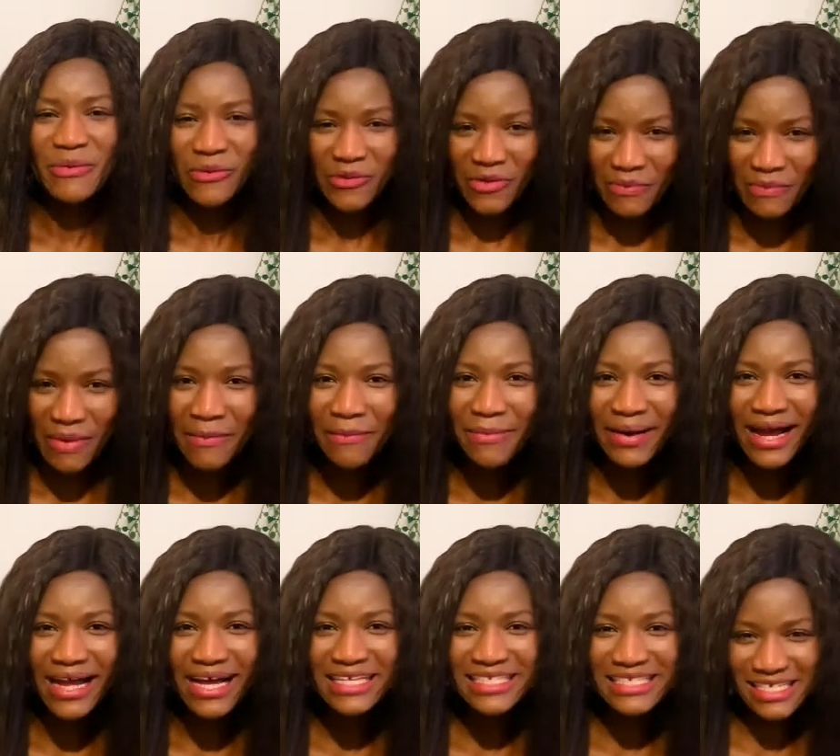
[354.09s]

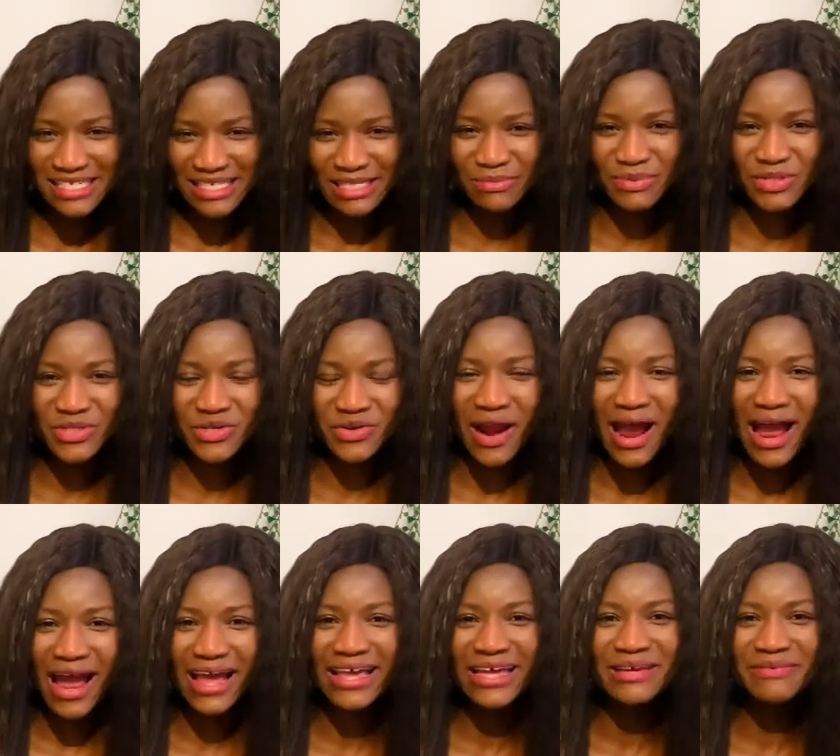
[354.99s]
Remember to
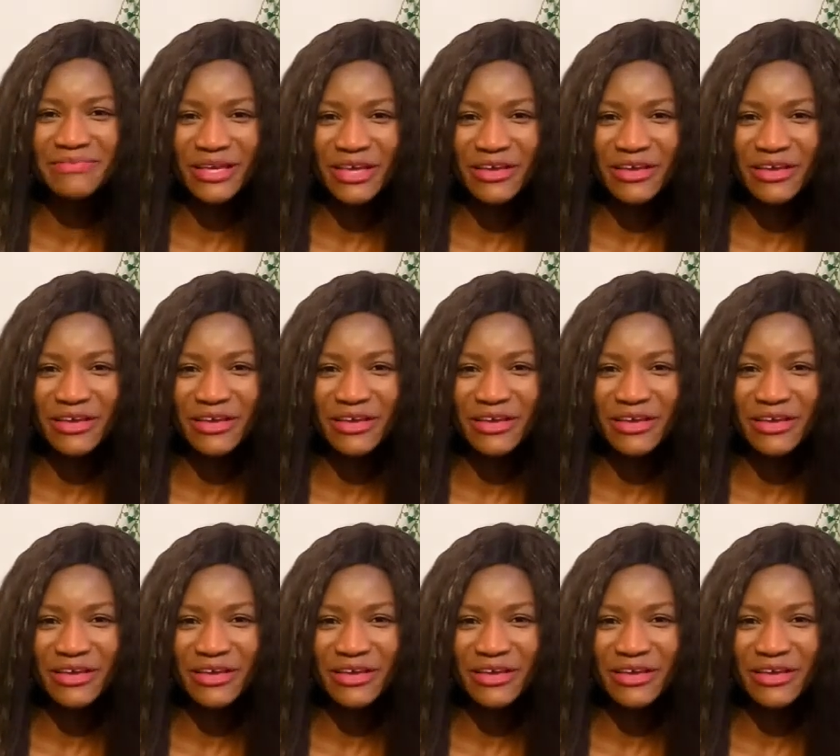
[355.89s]
subscribe